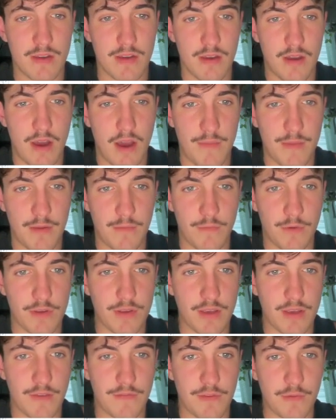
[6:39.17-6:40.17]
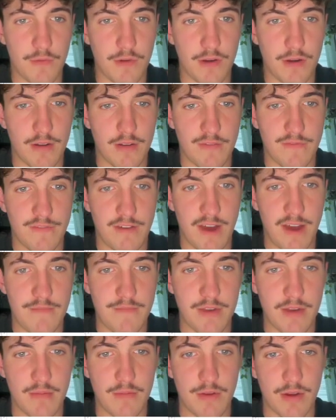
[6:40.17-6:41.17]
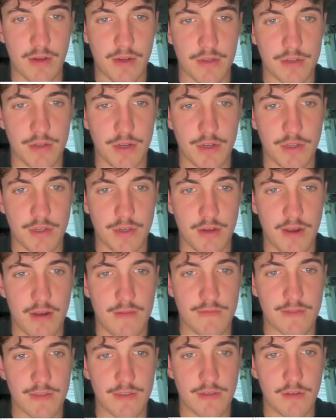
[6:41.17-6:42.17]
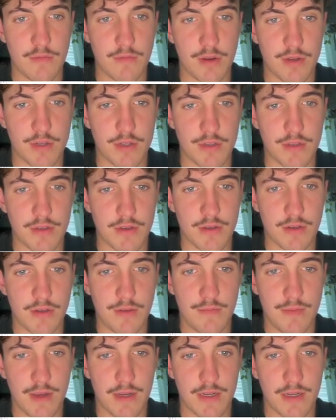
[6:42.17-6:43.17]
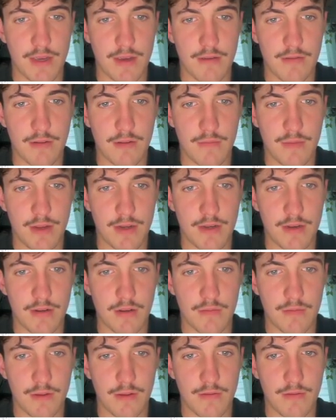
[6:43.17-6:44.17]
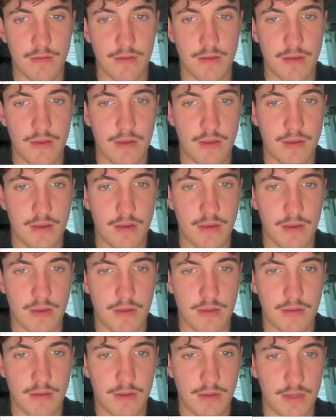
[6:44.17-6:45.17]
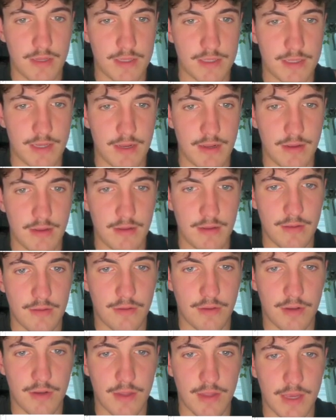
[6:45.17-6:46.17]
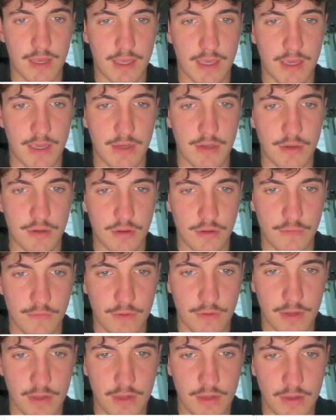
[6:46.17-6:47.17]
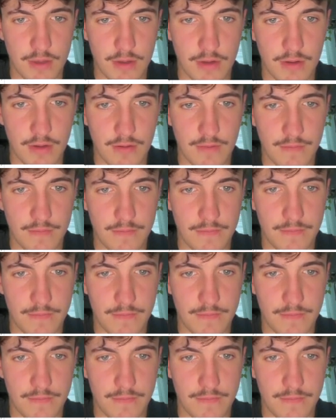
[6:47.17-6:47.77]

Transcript: I mean, really, if you wanted a 5 minute break of structure, obviously no break structure there. Come back down, come back down, come down. You could have set it. You could have like entered over here.